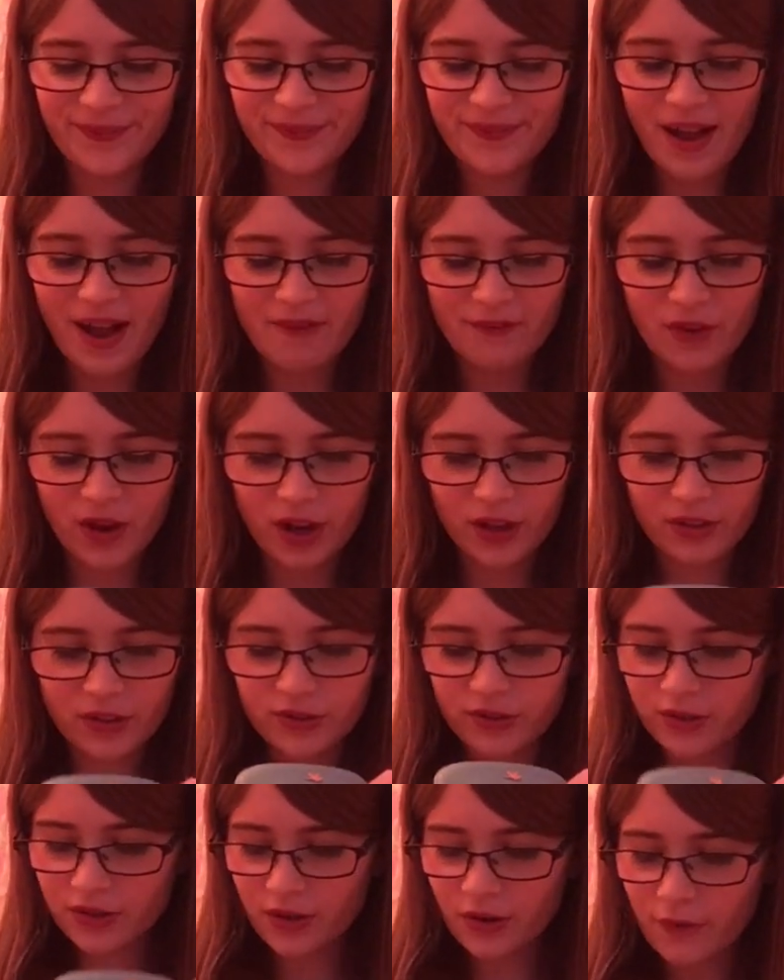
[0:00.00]
so I've got
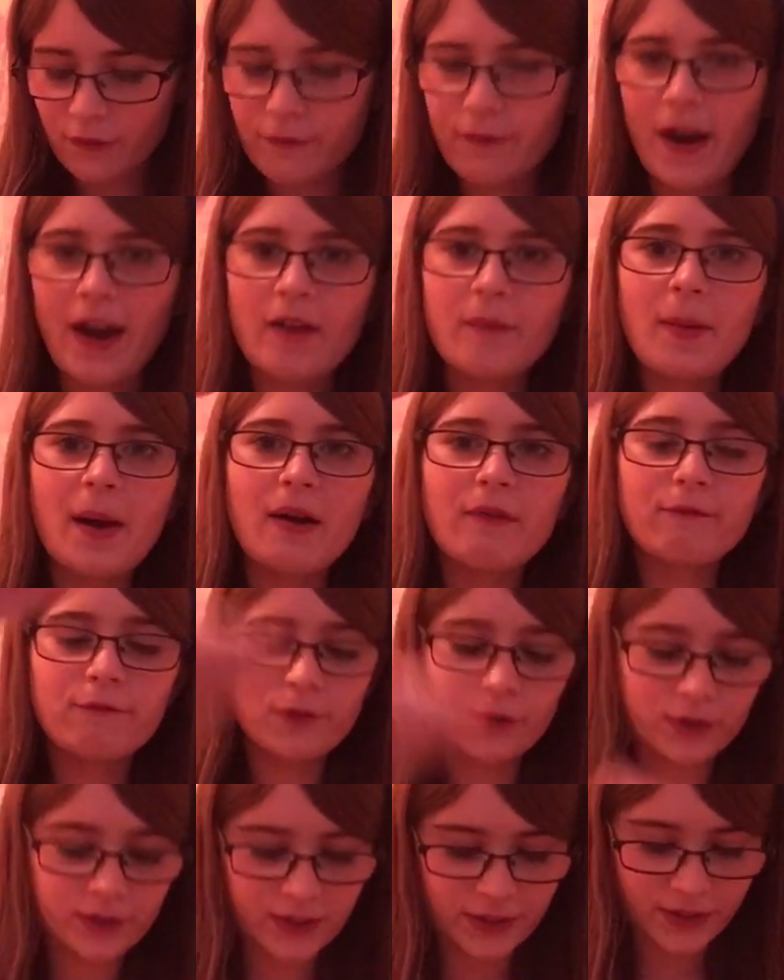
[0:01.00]
five pound
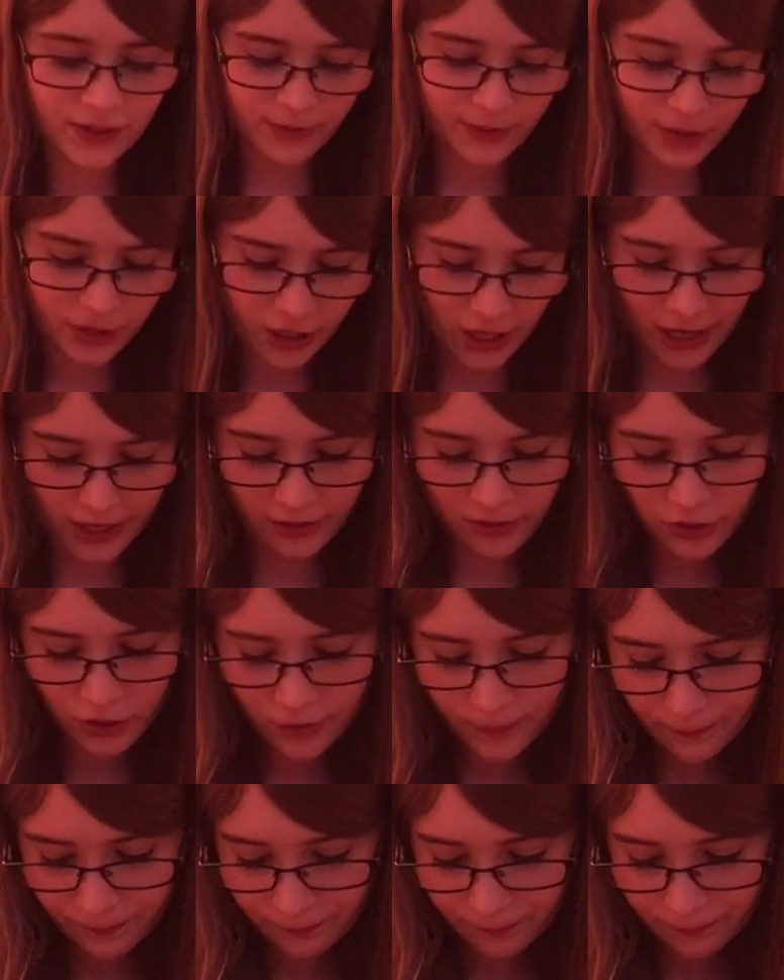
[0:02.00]
42 in change